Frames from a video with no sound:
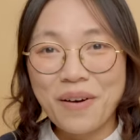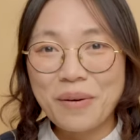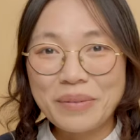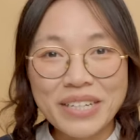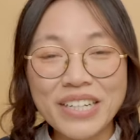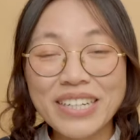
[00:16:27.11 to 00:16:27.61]

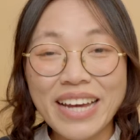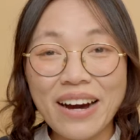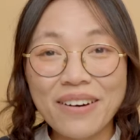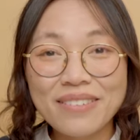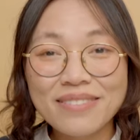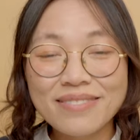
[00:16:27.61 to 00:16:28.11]
film turned
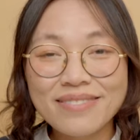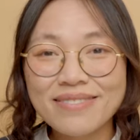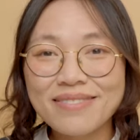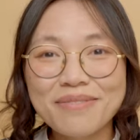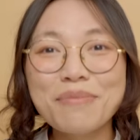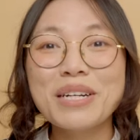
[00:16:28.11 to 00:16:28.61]
out
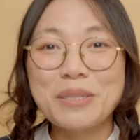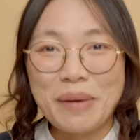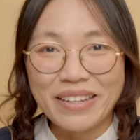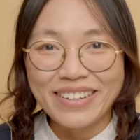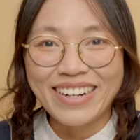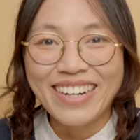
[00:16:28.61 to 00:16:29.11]
much
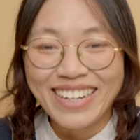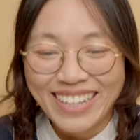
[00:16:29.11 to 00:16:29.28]
better.